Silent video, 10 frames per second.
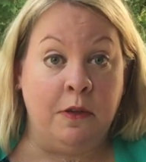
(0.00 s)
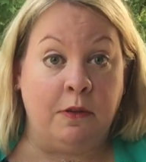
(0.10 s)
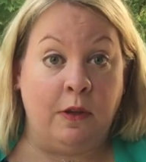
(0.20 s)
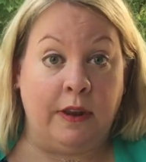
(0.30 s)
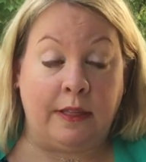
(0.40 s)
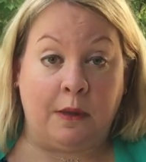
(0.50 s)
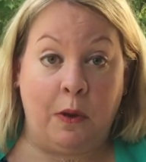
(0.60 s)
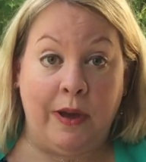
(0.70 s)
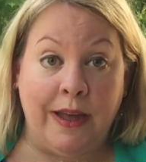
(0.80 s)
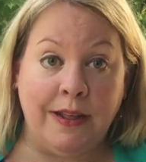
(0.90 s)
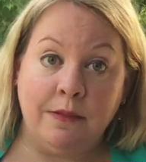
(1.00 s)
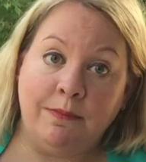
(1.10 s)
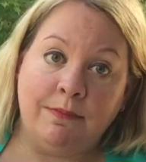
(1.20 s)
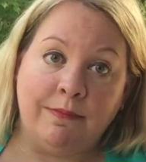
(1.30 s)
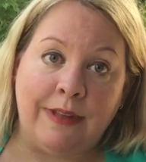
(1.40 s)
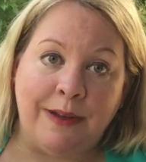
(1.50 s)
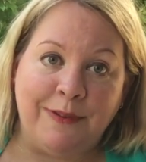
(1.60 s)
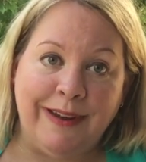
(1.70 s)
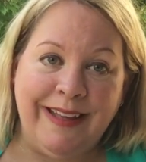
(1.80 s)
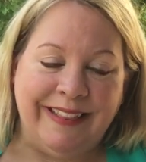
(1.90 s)
So let's go ahead and dive
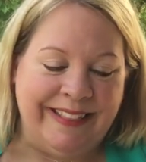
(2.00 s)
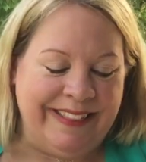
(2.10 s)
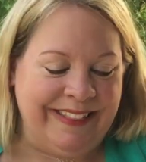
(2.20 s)
on in.